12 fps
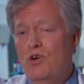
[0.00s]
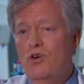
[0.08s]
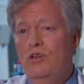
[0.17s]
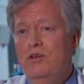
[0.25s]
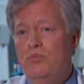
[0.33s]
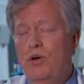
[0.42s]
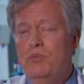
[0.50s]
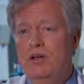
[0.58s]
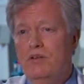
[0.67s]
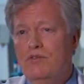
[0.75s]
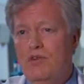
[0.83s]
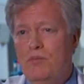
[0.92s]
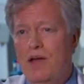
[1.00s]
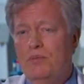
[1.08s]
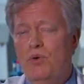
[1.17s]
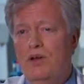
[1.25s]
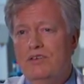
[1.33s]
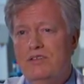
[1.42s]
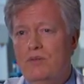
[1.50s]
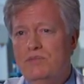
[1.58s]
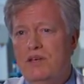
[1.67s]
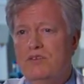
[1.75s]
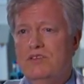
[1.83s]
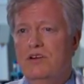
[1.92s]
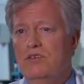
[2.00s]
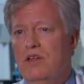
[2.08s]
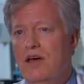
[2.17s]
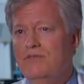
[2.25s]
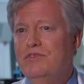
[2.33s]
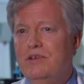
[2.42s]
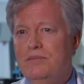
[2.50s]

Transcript: early primitive hematopoietic stem cells that are left.